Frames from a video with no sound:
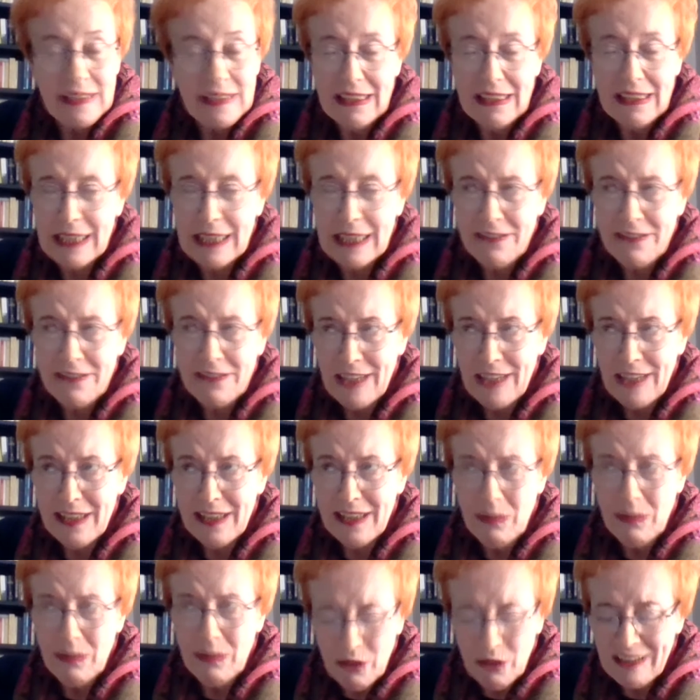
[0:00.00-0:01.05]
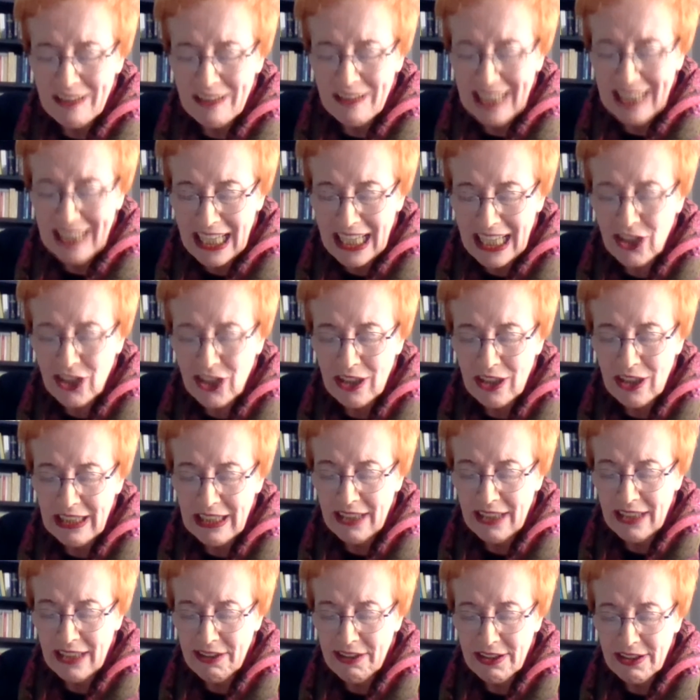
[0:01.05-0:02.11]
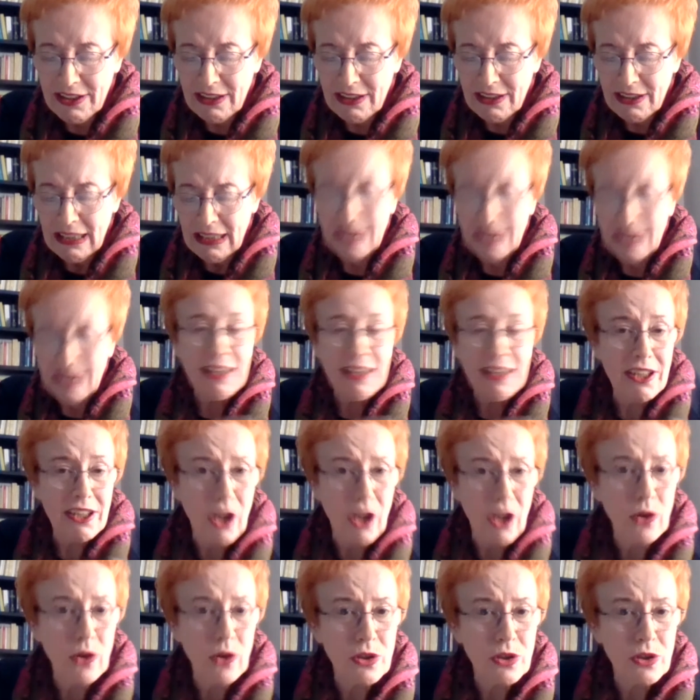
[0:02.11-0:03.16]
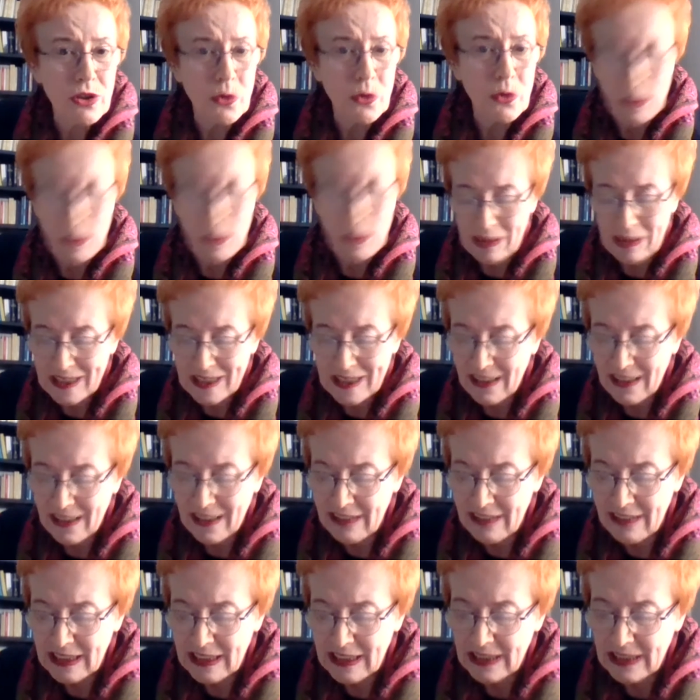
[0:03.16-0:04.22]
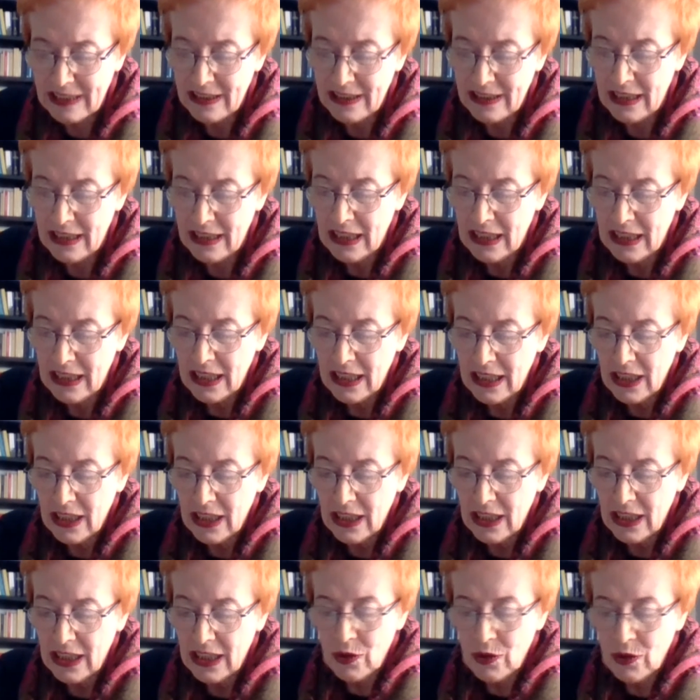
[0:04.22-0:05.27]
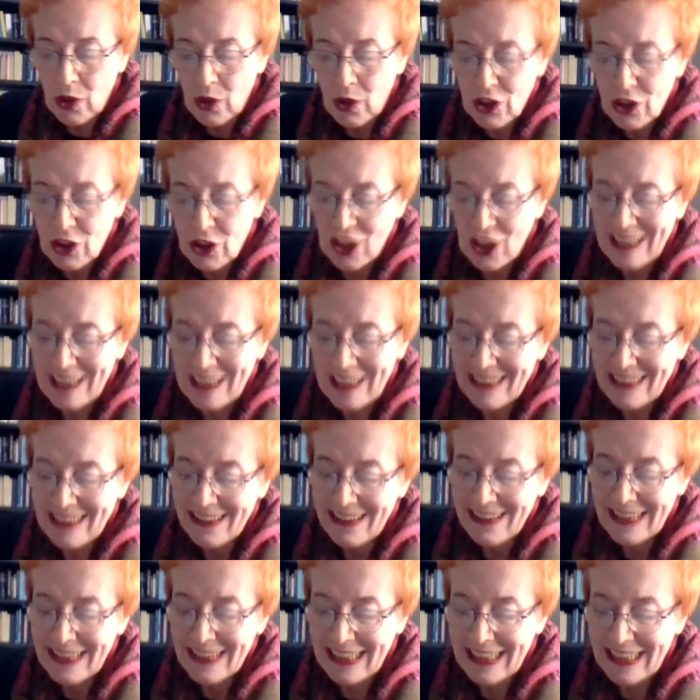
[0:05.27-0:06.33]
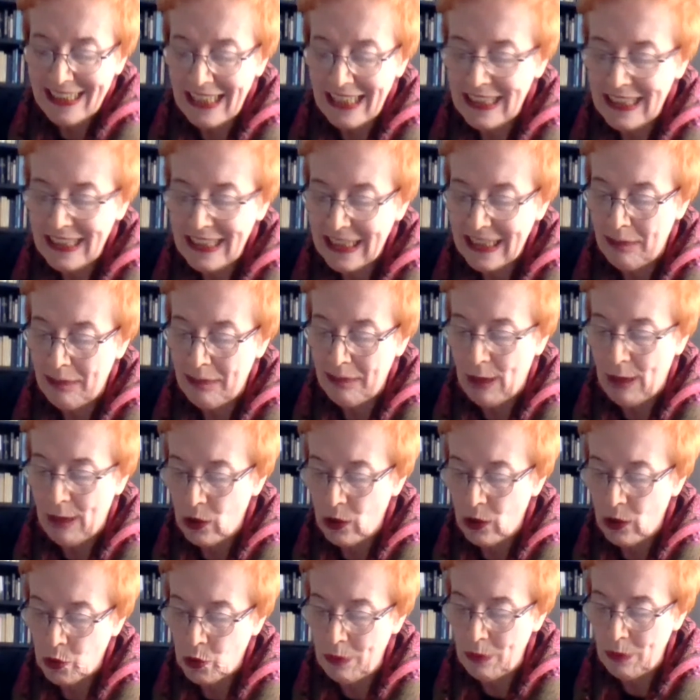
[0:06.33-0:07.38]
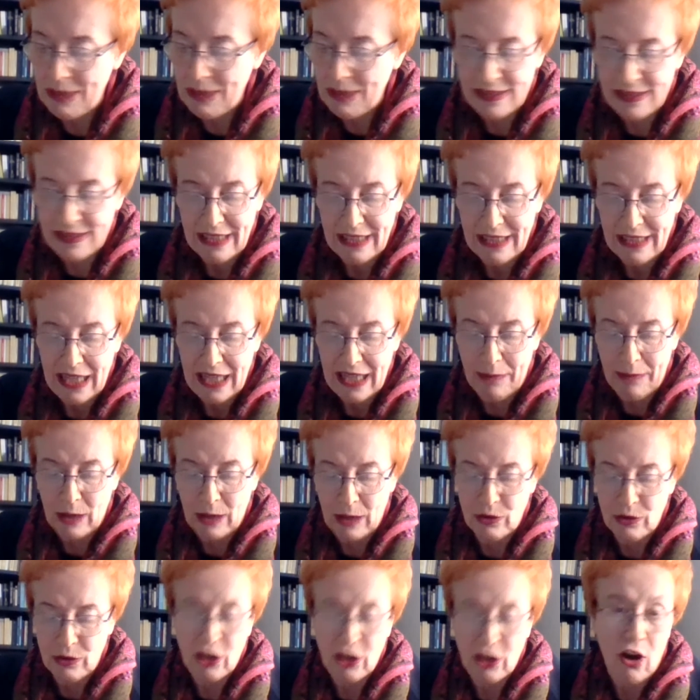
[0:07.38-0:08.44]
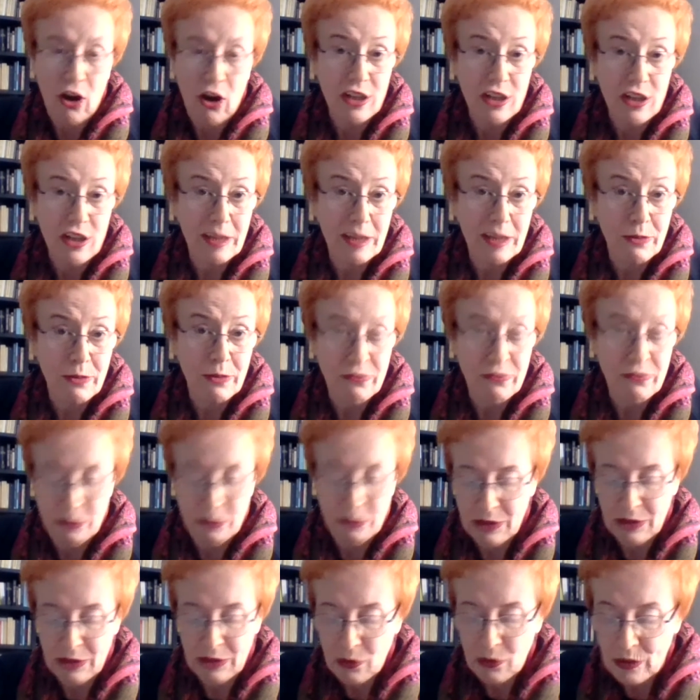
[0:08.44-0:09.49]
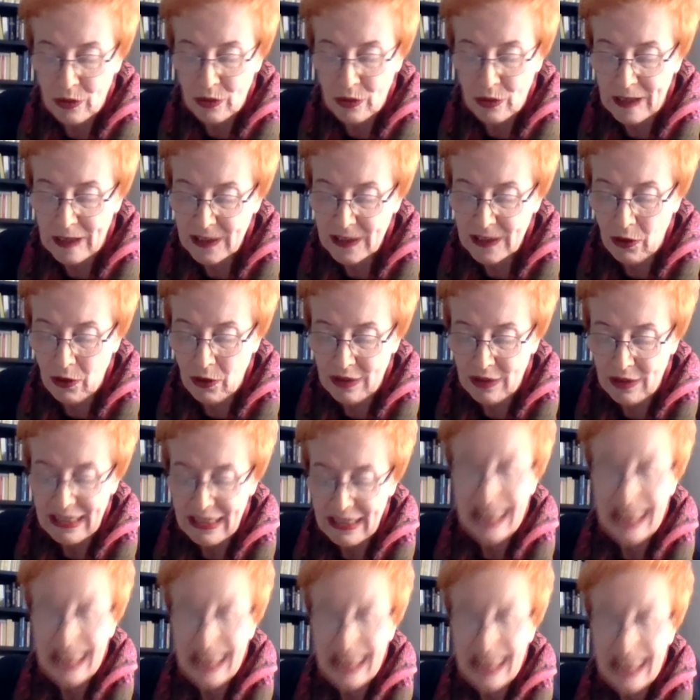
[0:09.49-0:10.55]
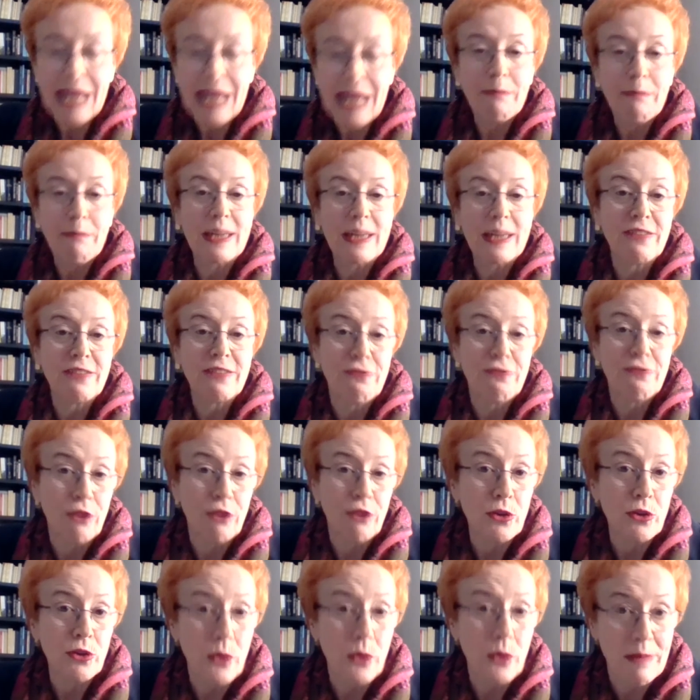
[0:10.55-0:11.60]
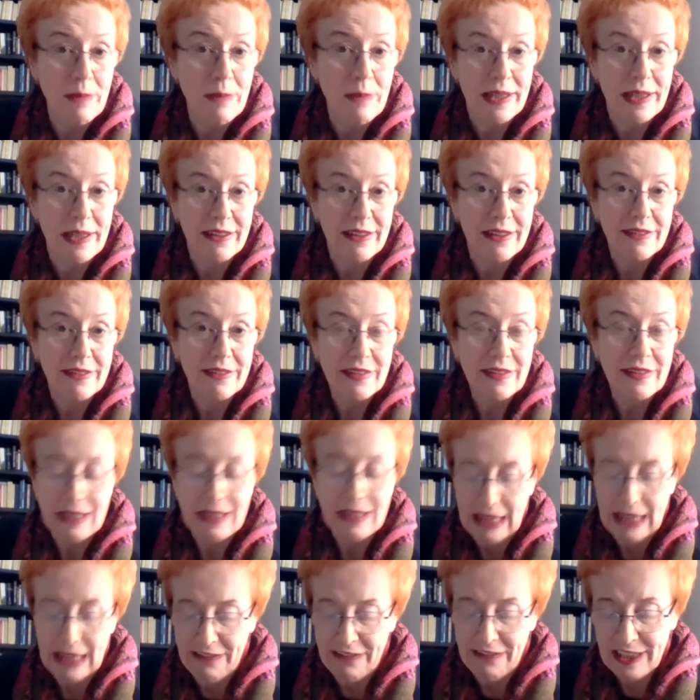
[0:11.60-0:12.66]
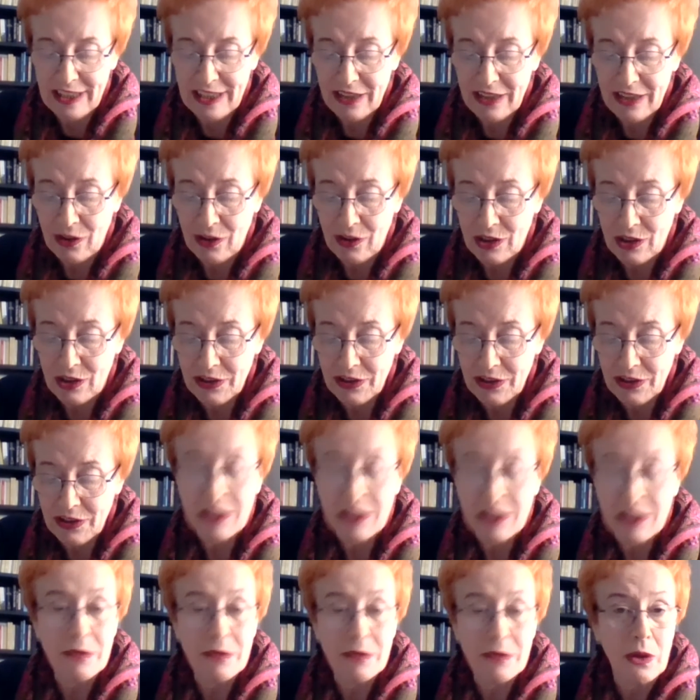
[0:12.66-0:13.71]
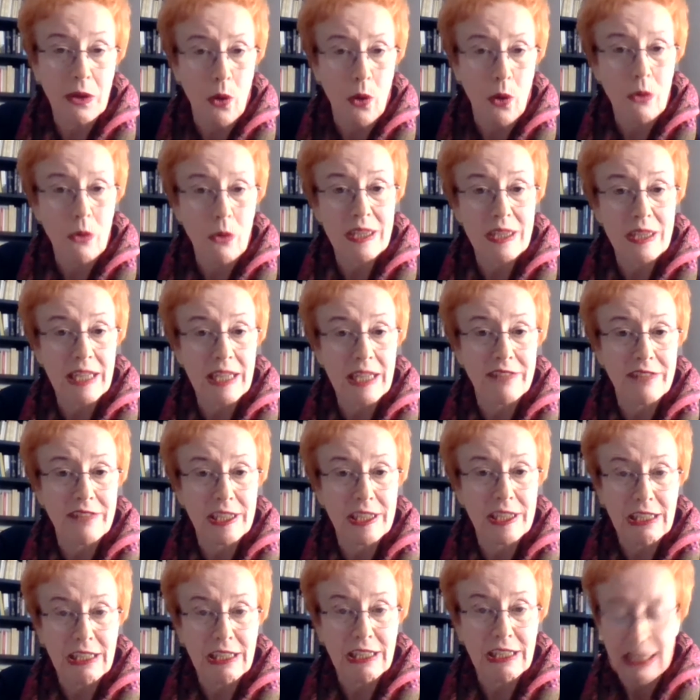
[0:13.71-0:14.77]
their final move is actually rather close to women's studies. Not just studies about women, about the concept of womanhood and so on, but for women. I think in Deleuze and Guattari, we always have this